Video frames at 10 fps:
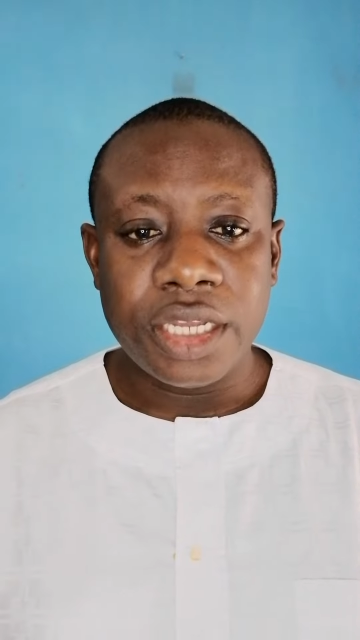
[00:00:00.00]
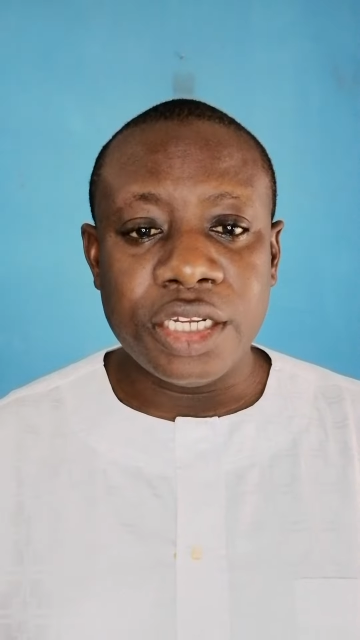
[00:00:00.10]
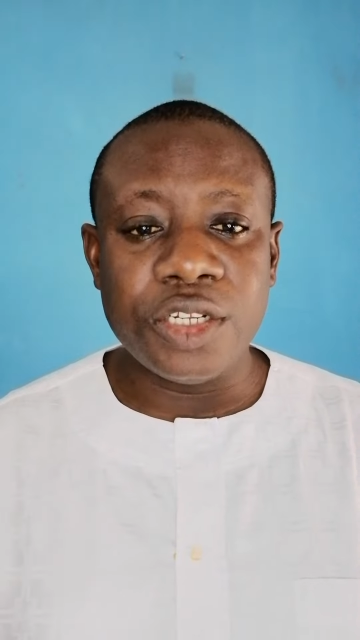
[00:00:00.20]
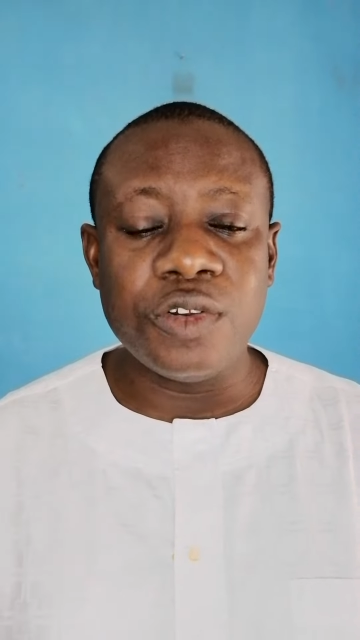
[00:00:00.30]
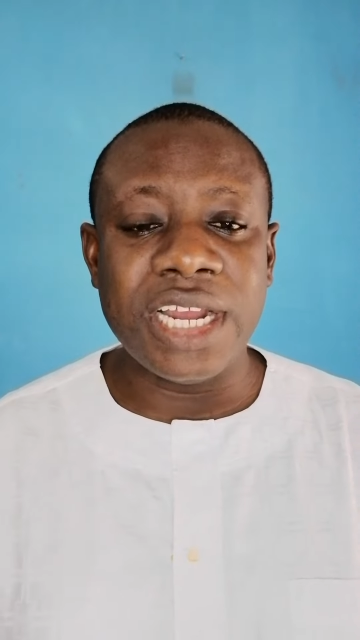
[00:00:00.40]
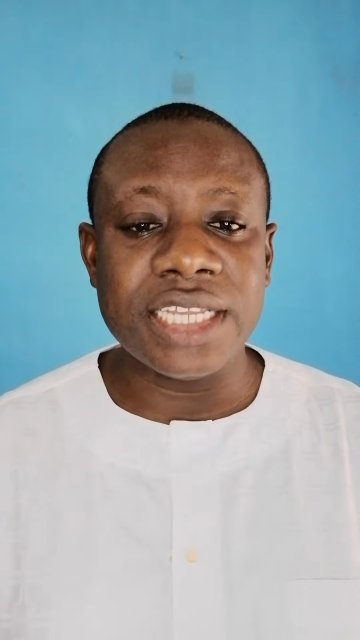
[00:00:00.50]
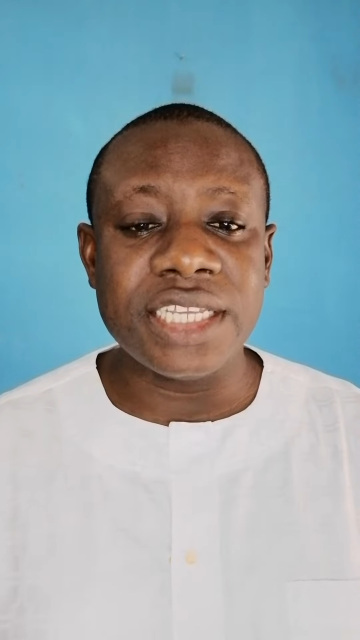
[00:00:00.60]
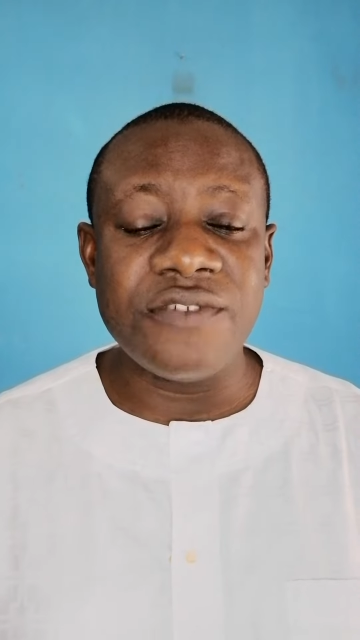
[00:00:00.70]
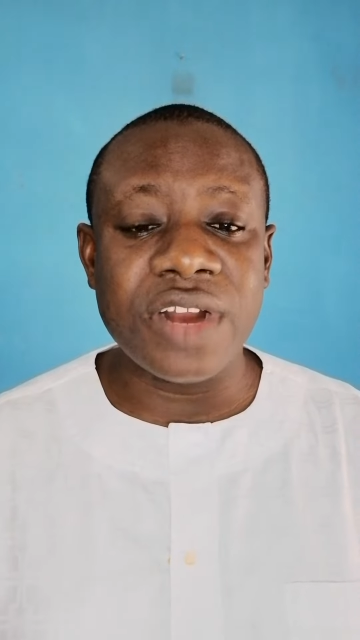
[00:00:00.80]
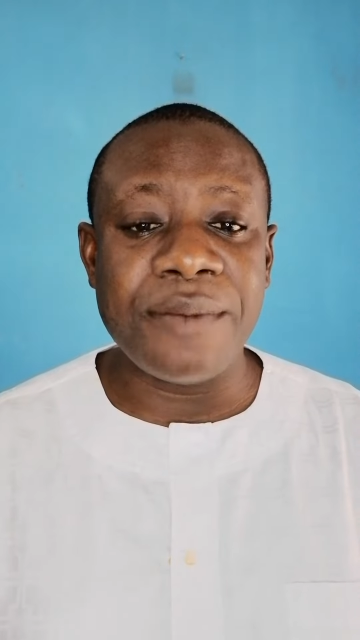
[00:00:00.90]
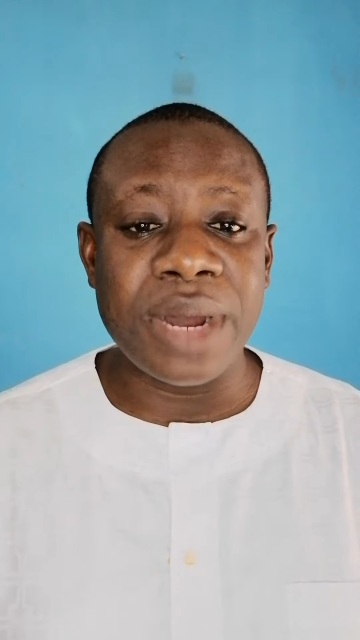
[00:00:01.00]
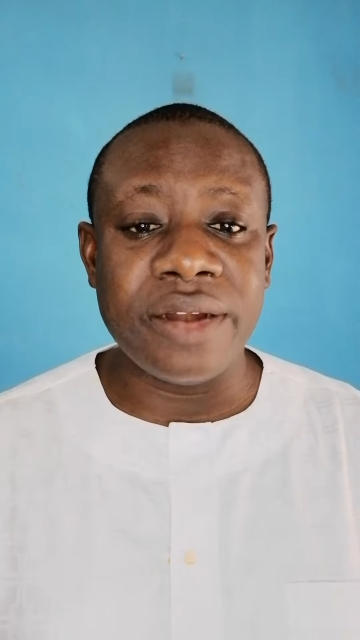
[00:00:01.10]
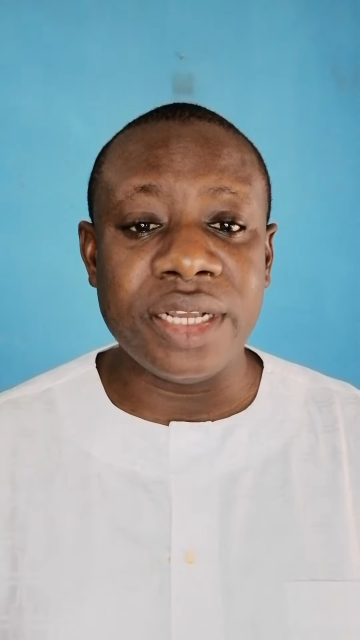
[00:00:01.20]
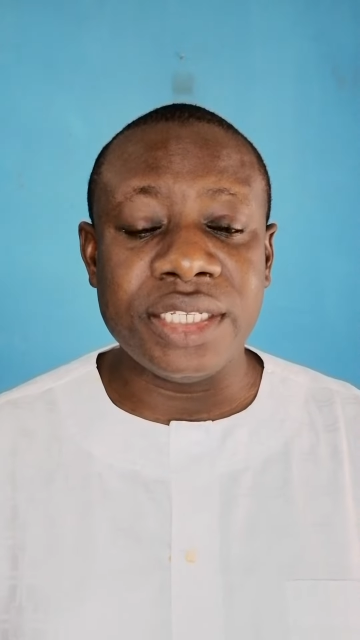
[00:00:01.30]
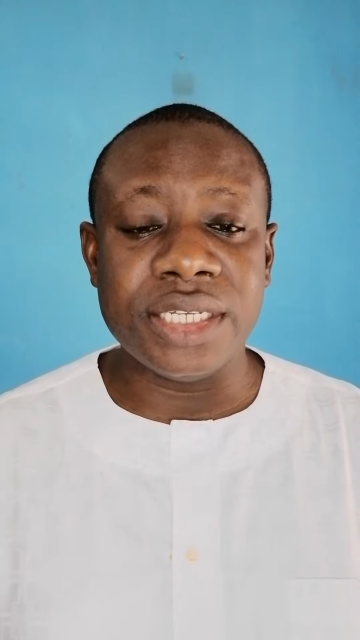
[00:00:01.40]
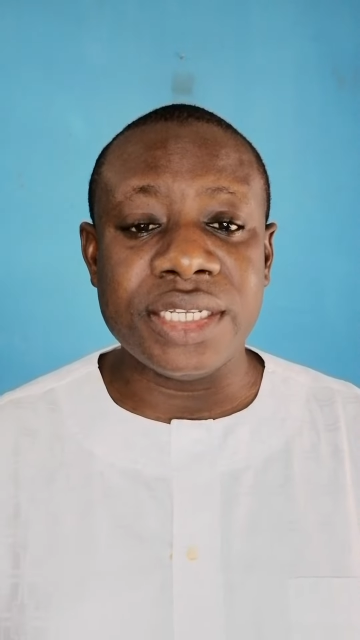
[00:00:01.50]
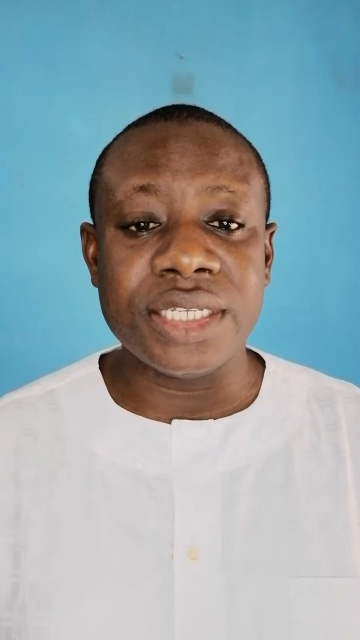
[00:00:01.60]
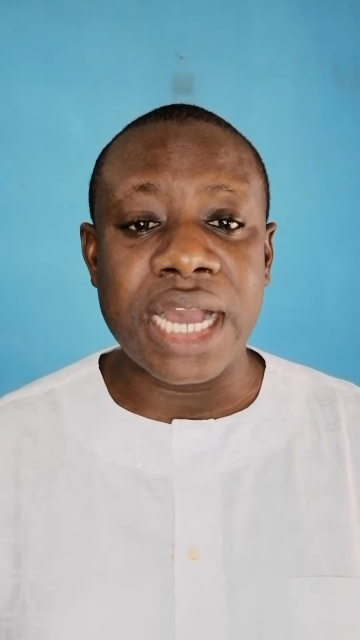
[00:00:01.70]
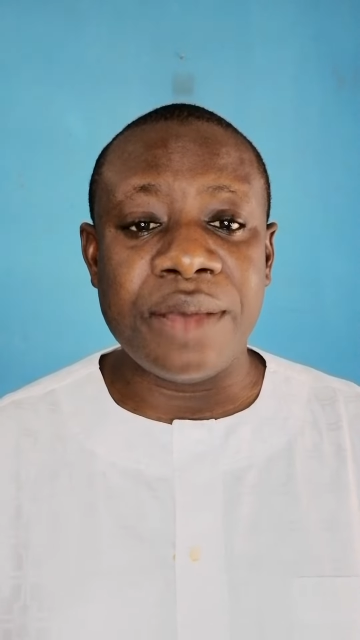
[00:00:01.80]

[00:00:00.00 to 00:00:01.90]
Did you know that several marriages